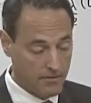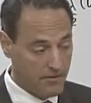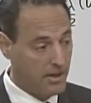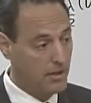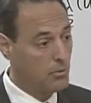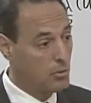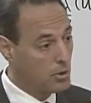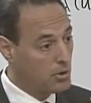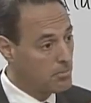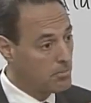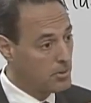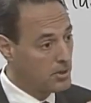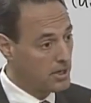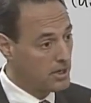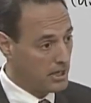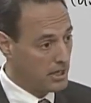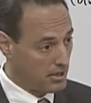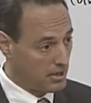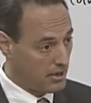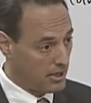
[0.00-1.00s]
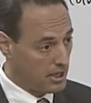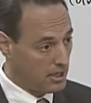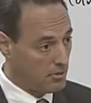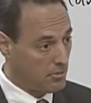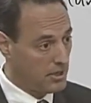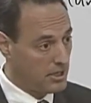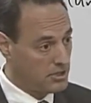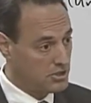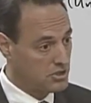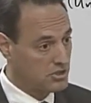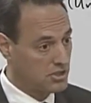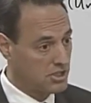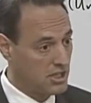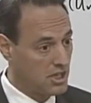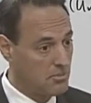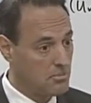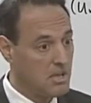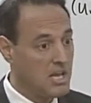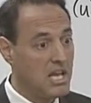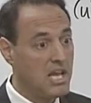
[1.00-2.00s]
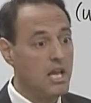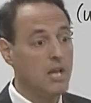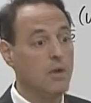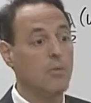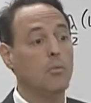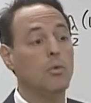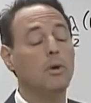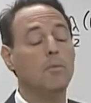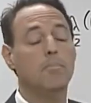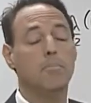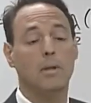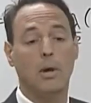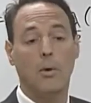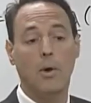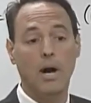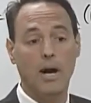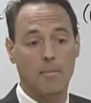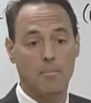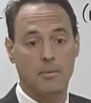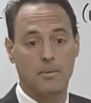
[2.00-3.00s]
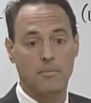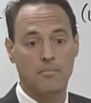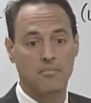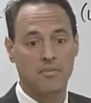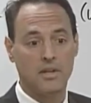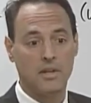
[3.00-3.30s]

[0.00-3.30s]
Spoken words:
If I were to put it in an iteration scheme, it would blow up.